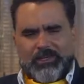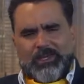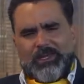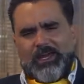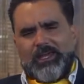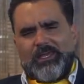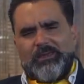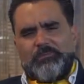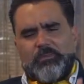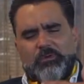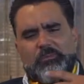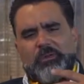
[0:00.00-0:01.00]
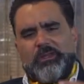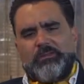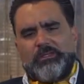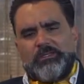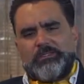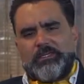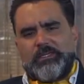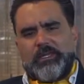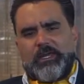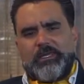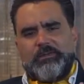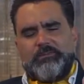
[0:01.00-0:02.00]
And I keep repeating this and
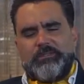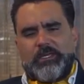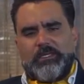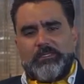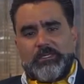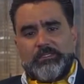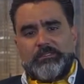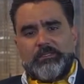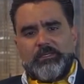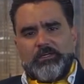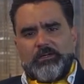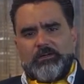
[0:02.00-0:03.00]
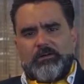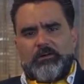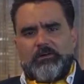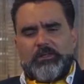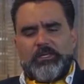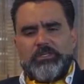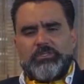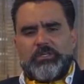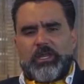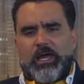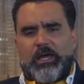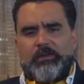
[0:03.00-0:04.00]
I keep saying this on each
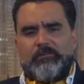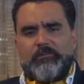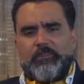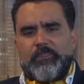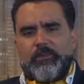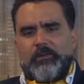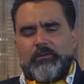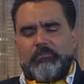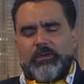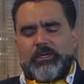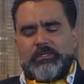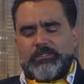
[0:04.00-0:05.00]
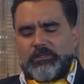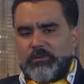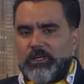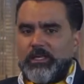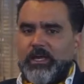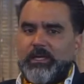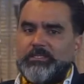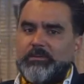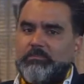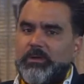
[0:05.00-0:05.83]
live because it really has a